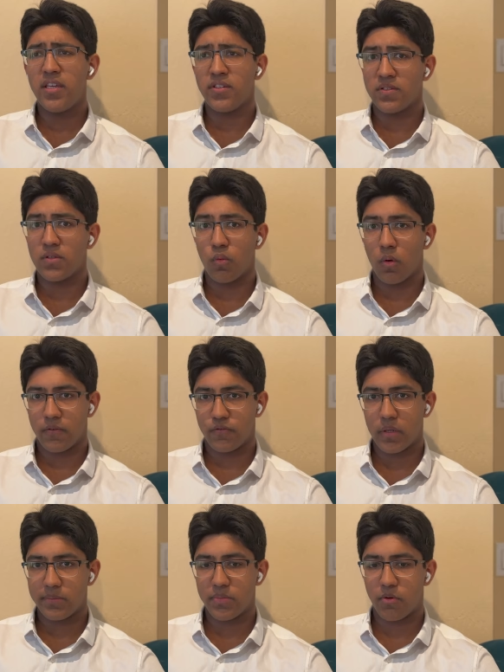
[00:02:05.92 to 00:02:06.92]
is one of
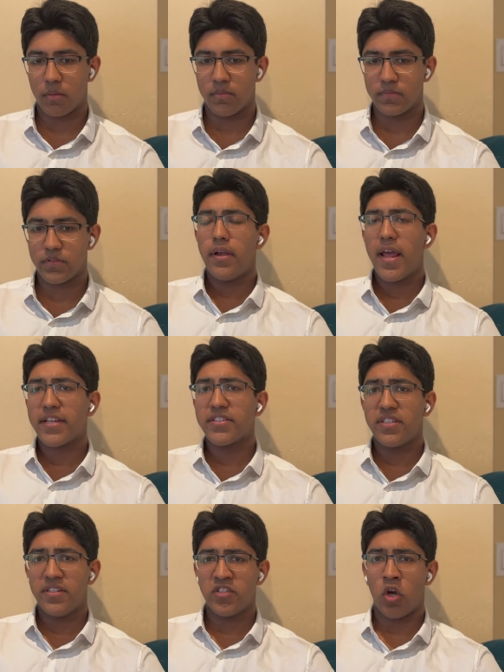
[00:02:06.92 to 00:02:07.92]
Trump's problems. Next
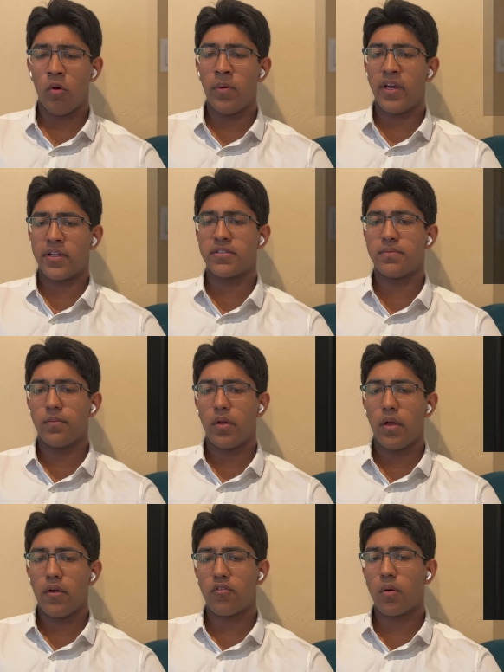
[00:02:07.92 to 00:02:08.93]
is Hope Hicks,
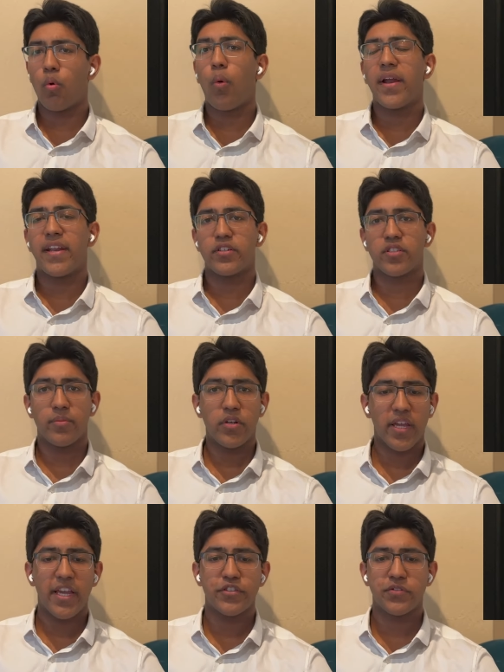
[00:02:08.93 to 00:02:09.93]
former White House
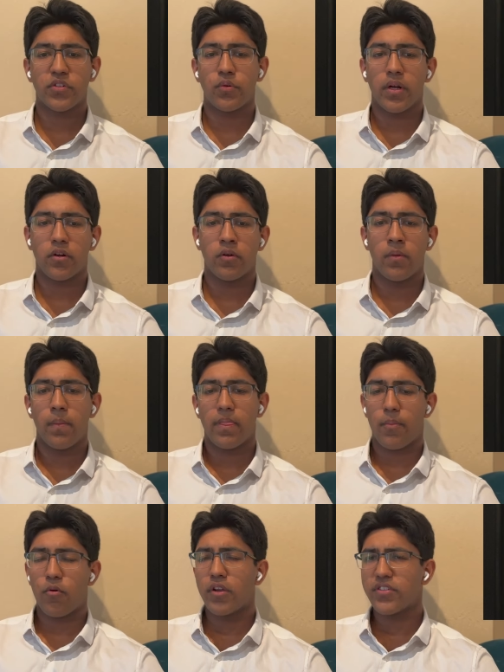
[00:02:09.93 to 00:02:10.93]
communications director,
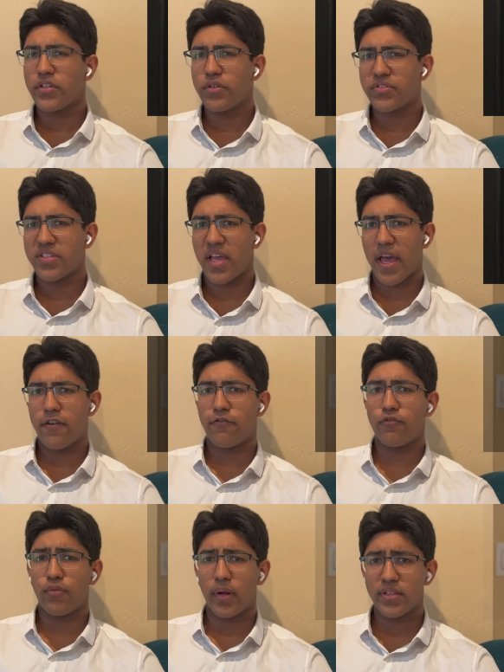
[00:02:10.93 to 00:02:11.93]
a prosecutors say had a
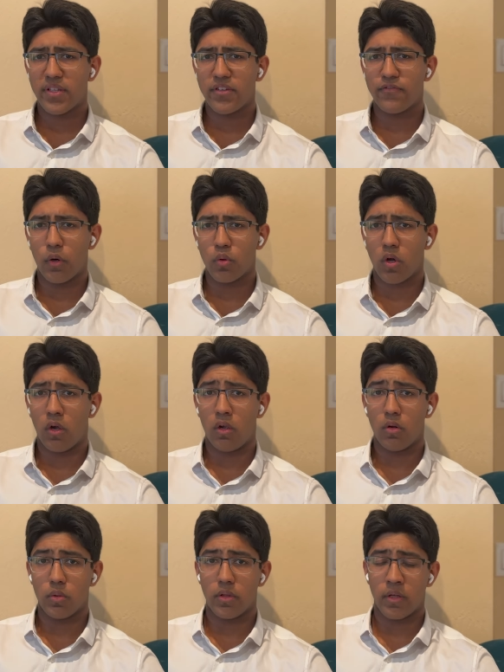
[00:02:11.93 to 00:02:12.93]
frenzied phone call
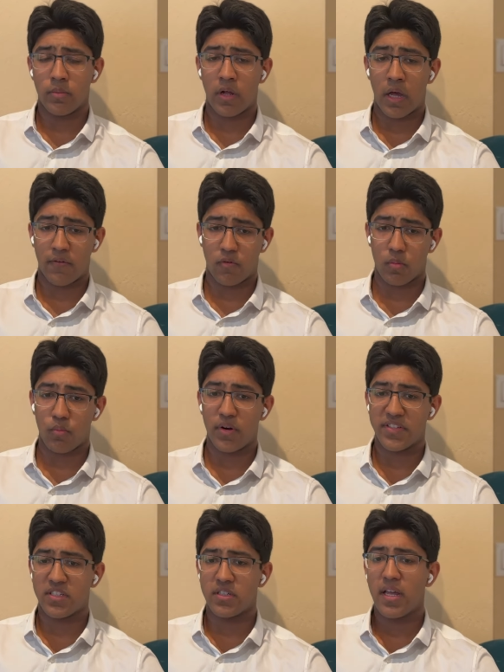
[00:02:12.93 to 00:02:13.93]
with a uh, former
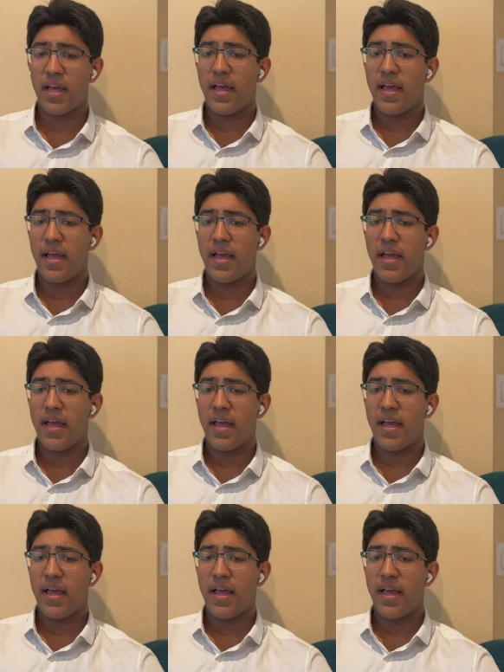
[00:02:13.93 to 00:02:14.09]
president